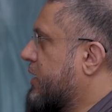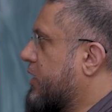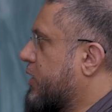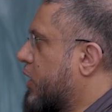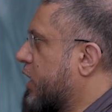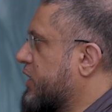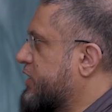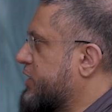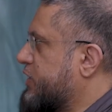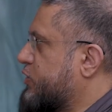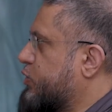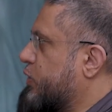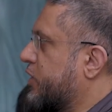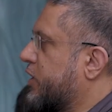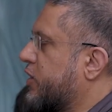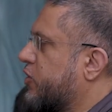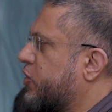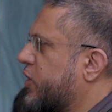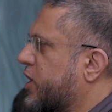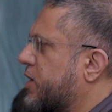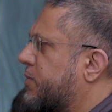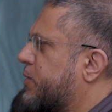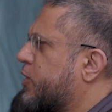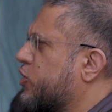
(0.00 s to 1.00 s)
I just want to
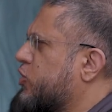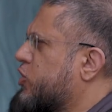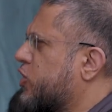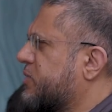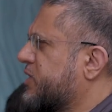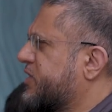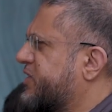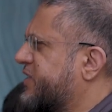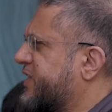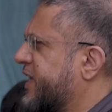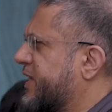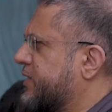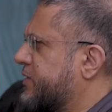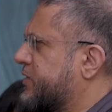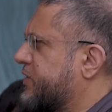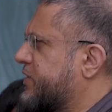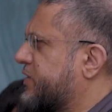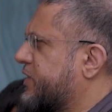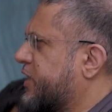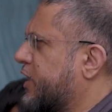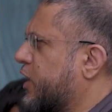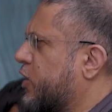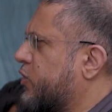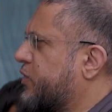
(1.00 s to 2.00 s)
agree upon common
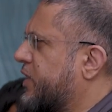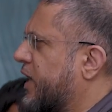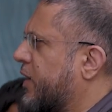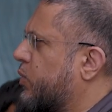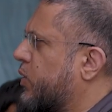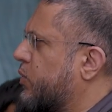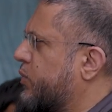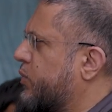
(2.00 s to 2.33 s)
sense, that when